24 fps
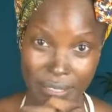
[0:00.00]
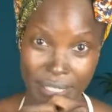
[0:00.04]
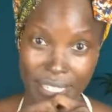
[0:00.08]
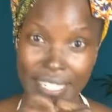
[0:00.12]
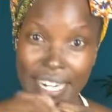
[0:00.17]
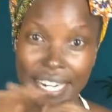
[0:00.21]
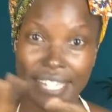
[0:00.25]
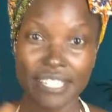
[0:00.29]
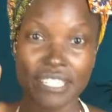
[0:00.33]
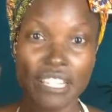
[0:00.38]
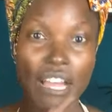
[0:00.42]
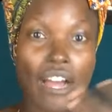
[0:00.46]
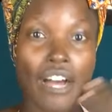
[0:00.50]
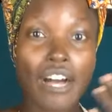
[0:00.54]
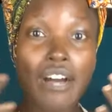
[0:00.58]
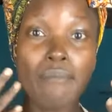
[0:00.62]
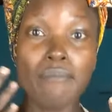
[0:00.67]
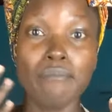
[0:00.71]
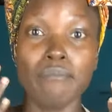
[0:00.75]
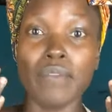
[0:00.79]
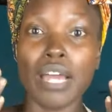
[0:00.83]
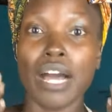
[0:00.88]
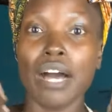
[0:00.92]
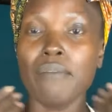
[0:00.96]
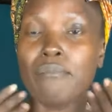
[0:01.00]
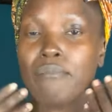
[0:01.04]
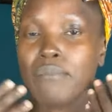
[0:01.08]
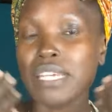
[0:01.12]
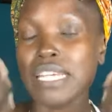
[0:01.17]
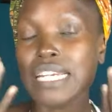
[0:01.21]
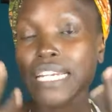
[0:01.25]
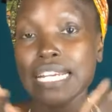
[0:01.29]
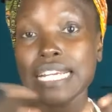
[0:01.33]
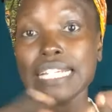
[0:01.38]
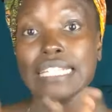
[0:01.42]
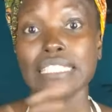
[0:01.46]
And I saw an
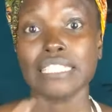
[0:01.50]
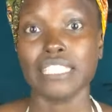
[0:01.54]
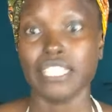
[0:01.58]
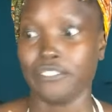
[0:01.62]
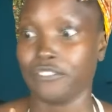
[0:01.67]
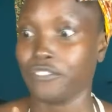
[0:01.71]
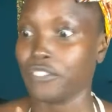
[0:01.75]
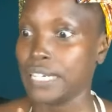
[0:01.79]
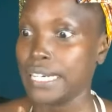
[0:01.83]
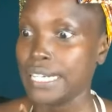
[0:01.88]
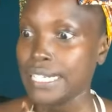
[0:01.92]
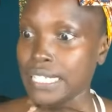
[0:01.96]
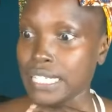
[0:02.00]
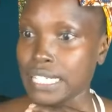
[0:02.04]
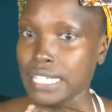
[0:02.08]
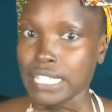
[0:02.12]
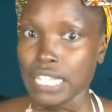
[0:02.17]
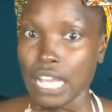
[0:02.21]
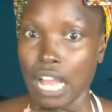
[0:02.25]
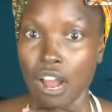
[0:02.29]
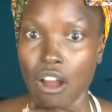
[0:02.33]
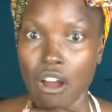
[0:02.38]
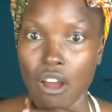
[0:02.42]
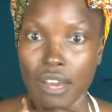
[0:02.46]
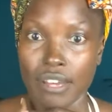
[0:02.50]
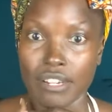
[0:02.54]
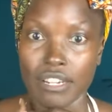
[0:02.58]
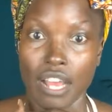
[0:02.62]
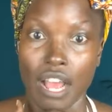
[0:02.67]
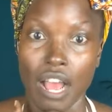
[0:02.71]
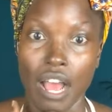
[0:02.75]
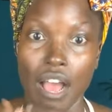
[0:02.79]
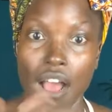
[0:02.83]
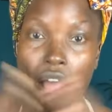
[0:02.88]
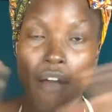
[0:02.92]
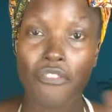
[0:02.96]
immediate difference
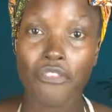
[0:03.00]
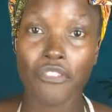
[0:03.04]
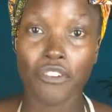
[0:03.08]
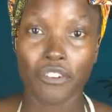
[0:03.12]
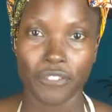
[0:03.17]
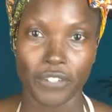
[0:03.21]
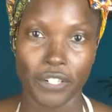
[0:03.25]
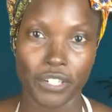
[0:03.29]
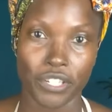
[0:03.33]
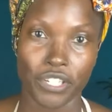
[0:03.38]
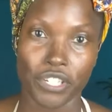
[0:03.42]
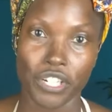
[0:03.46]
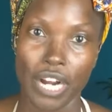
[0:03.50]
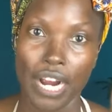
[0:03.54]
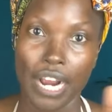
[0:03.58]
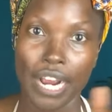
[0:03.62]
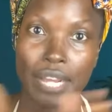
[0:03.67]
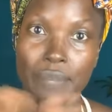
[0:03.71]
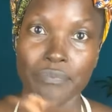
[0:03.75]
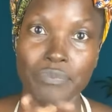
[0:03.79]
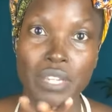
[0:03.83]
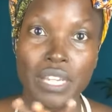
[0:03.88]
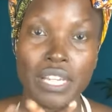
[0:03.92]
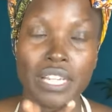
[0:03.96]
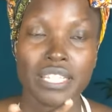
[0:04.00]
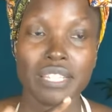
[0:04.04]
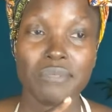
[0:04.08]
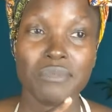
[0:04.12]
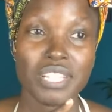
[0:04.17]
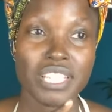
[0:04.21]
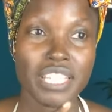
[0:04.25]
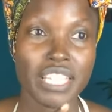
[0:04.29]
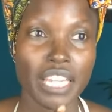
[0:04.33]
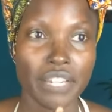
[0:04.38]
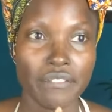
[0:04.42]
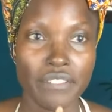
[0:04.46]
on the first try. So
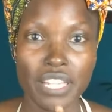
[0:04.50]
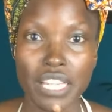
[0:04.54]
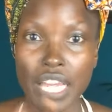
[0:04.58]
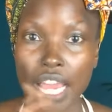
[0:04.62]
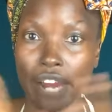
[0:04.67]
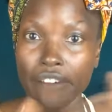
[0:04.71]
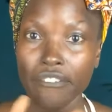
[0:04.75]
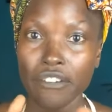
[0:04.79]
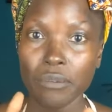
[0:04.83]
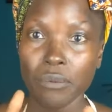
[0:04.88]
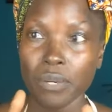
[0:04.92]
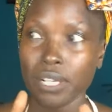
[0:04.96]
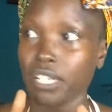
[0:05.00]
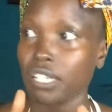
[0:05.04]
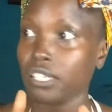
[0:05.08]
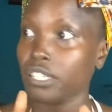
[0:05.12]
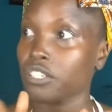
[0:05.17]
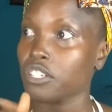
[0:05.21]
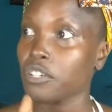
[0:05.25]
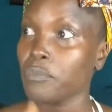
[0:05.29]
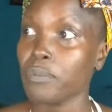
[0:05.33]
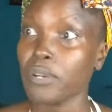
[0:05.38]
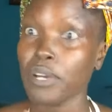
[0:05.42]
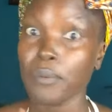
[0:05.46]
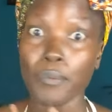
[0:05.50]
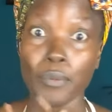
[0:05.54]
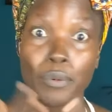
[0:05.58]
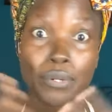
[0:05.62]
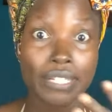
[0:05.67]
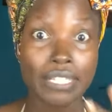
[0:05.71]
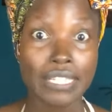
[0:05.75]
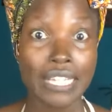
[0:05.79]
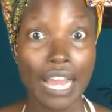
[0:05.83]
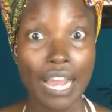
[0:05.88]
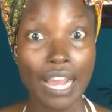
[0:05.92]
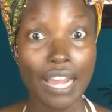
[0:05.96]
I'm just giving everyone a little bit
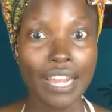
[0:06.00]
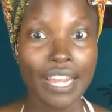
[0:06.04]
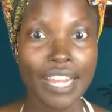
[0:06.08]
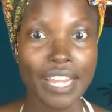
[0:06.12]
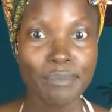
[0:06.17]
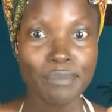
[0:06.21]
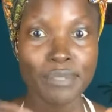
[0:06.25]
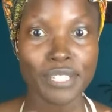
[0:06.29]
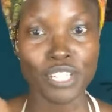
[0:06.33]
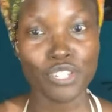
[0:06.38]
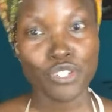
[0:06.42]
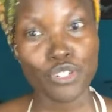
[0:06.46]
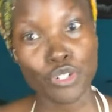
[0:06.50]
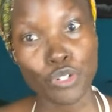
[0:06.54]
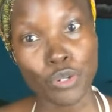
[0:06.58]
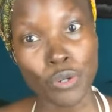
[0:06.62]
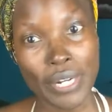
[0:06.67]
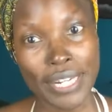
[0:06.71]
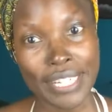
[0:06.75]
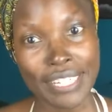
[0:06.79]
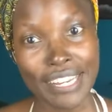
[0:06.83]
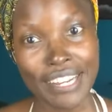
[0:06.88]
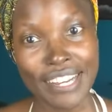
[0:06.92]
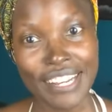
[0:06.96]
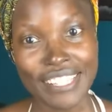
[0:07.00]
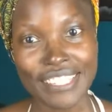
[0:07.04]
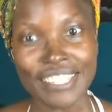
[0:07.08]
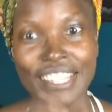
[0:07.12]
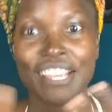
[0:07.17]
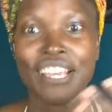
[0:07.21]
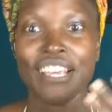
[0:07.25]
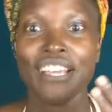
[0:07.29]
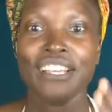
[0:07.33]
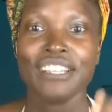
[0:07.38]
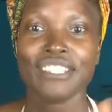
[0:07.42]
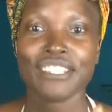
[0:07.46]
more time to join us.
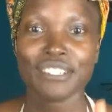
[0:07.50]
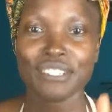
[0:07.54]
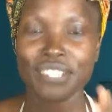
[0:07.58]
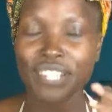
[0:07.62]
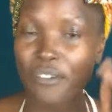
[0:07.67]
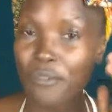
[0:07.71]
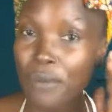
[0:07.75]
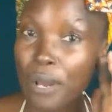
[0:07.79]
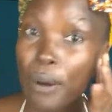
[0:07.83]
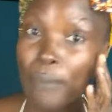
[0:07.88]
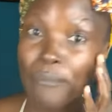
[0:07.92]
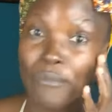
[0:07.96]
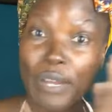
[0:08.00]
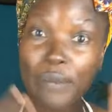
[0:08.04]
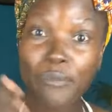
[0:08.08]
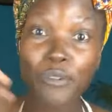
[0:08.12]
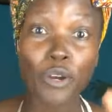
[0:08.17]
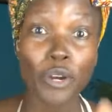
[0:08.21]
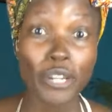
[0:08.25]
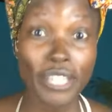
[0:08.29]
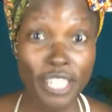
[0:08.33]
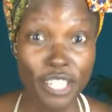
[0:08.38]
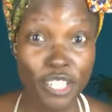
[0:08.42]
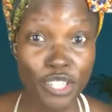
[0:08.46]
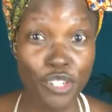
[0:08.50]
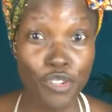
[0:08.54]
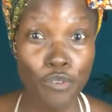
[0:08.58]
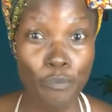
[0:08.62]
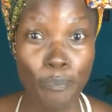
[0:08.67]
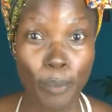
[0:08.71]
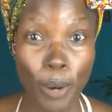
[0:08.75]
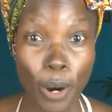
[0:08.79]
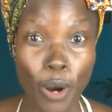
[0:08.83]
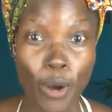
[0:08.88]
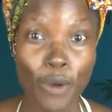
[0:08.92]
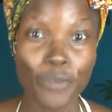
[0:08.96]
So I'm going to
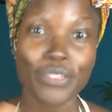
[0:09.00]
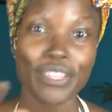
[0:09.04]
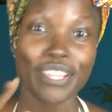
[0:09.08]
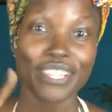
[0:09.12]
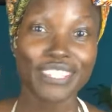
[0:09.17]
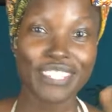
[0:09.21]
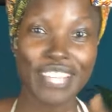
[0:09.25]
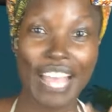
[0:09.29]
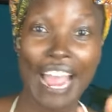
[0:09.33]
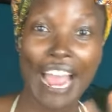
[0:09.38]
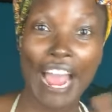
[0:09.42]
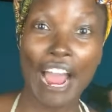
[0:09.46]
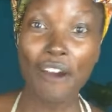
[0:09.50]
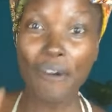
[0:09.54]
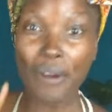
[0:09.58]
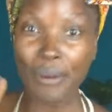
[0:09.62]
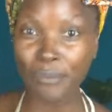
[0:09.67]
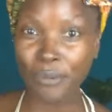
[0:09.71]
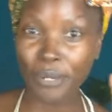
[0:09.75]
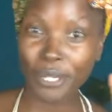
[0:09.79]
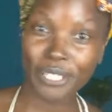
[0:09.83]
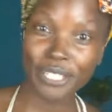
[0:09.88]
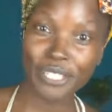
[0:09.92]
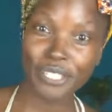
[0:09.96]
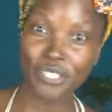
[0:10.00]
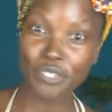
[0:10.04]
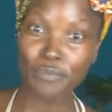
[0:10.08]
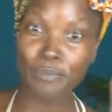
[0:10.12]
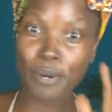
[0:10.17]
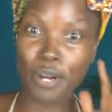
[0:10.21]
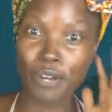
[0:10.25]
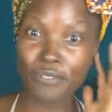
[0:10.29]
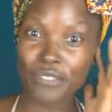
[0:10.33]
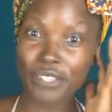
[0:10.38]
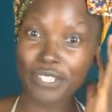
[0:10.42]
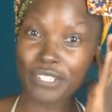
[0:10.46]
do both. It's how I'm going to do
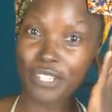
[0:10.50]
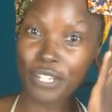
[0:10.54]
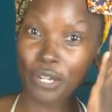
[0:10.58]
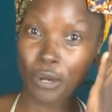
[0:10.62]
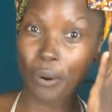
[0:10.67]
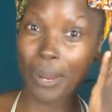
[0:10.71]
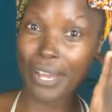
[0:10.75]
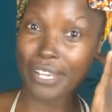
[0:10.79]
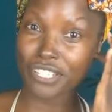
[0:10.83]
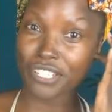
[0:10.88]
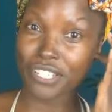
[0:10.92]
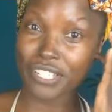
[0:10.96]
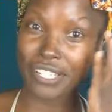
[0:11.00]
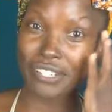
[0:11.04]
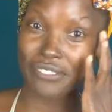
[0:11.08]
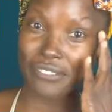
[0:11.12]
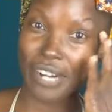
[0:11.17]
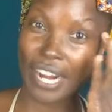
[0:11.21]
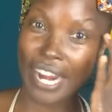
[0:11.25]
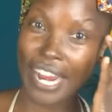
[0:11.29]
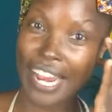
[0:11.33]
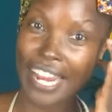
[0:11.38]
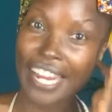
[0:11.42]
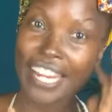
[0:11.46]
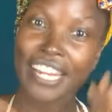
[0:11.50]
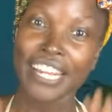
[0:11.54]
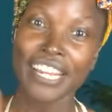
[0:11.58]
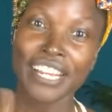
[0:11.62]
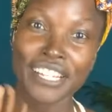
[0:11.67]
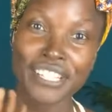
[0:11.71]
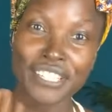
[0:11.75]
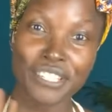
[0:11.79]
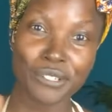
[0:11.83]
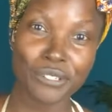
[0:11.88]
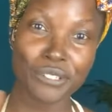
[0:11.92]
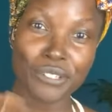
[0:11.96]
both is the question, right?
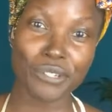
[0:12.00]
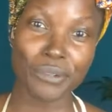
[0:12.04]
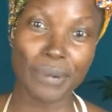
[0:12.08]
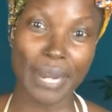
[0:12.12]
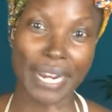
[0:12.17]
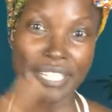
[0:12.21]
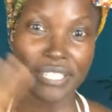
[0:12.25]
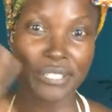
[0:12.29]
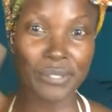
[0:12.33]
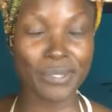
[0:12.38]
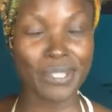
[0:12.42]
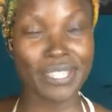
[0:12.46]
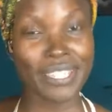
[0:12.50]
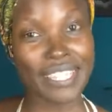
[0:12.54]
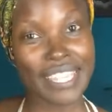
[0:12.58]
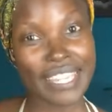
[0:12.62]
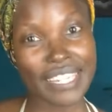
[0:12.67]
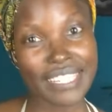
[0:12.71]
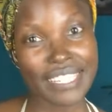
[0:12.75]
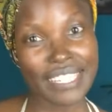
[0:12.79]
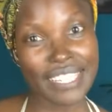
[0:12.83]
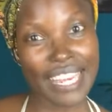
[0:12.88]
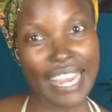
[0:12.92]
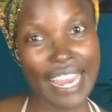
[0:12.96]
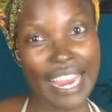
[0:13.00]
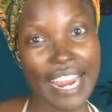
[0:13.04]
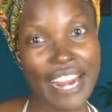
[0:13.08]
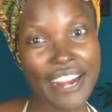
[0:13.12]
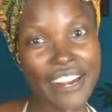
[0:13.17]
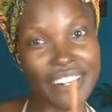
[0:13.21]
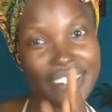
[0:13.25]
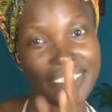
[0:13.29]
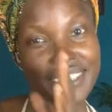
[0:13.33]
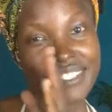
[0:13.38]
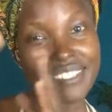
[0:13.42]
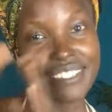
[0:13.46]
So do I do
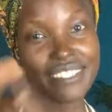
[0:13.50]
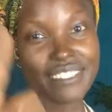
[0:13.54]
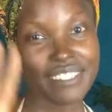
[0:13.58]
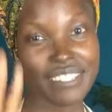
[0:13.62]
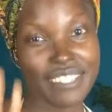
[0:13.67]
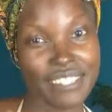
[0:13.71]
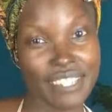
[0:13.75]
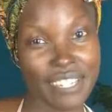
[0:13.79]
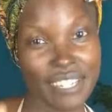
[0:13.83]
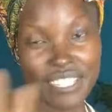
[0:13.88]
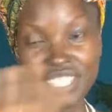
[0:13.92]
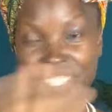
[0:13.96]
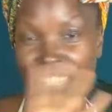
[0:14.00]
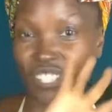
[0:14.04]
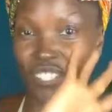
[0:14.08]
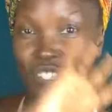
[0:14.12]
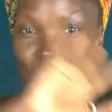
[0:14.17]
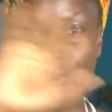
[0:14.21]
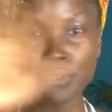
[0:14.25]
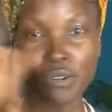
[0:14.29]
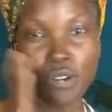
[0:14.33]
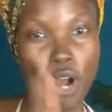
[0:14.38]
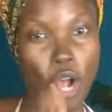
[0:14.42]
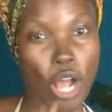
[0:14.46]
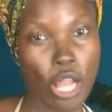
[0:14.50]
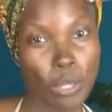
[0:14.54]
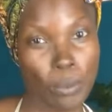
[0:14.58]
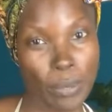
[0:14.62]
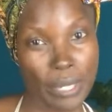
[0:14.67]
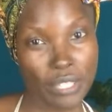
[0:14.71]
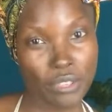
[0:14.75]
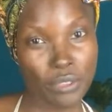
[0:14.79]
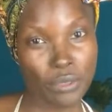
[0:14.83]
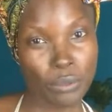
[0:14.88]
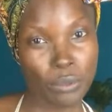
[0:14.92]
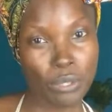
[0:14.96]
skincare and just do it all
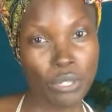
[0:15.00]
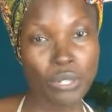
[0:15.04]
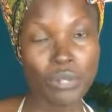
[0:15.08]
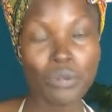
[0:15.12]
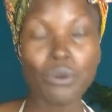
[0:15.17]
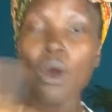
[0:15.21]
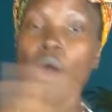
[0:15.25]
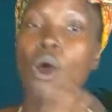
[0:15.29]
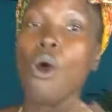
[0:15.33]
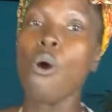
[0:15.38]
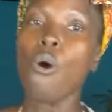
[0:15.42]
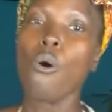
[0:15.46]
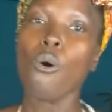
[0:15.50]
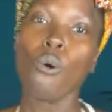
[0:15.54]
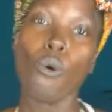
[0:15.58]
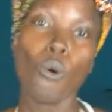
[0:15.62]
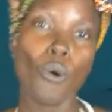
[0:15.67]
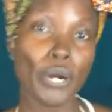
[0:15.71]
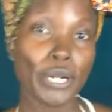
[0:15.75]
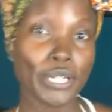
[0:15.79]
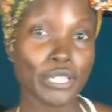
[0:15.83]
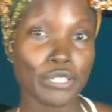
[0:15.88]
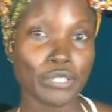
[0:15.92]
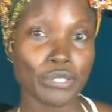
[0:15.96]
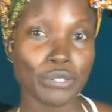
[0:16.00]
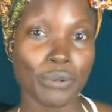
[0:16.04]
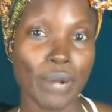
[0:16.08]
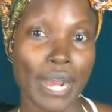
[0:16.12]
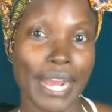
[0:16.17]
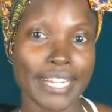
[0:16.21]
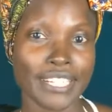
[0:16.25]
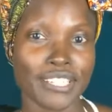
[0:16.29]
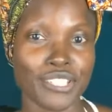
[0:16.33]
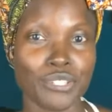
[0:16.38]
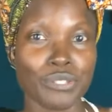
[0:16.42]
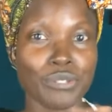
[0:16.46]
the way through? Or do
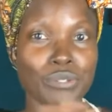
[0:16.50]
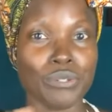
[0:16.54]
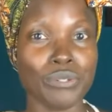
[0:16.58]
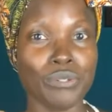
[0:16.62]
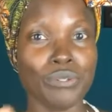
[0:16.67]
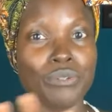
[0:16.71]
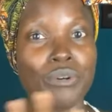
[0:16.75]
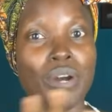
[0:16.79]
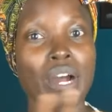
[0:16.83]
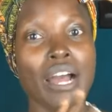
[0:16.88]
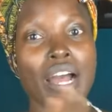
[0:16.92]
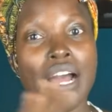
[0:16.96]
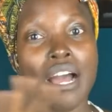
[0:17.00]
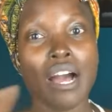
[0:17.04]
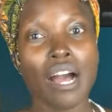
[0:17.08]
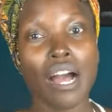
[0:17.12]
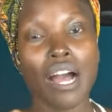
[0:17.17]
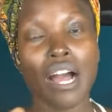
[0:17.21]
I do